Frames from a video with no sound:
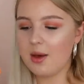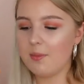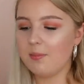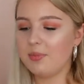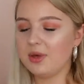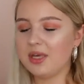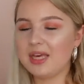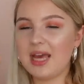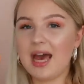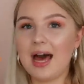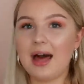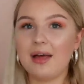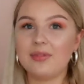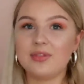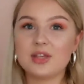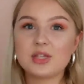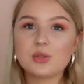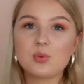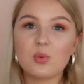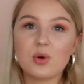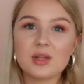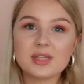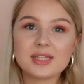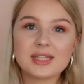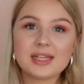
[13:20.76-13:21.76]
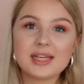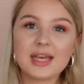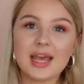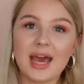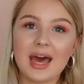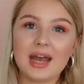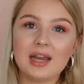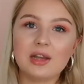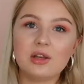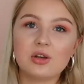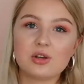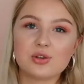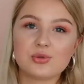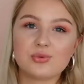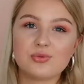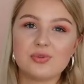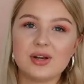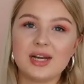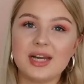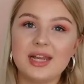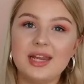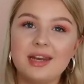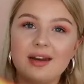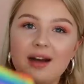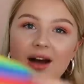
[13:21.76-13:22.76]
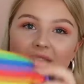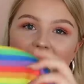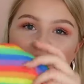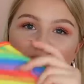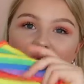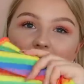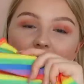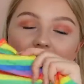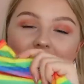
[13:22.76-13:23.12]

But yeah, this once again looks really nice